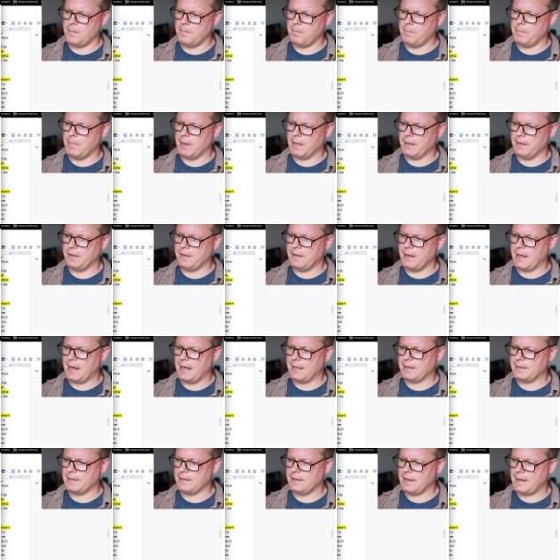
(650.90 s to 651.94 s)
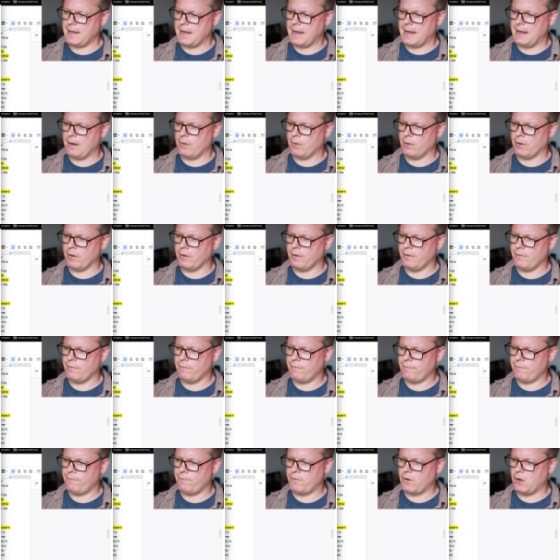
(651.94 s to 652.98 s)
but not our
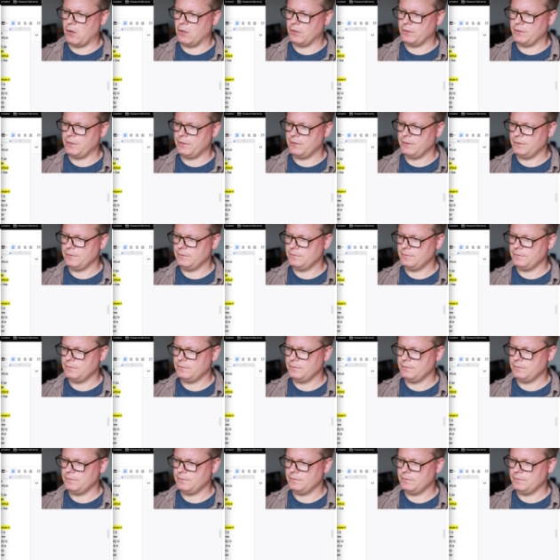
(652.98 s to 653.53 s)
fault.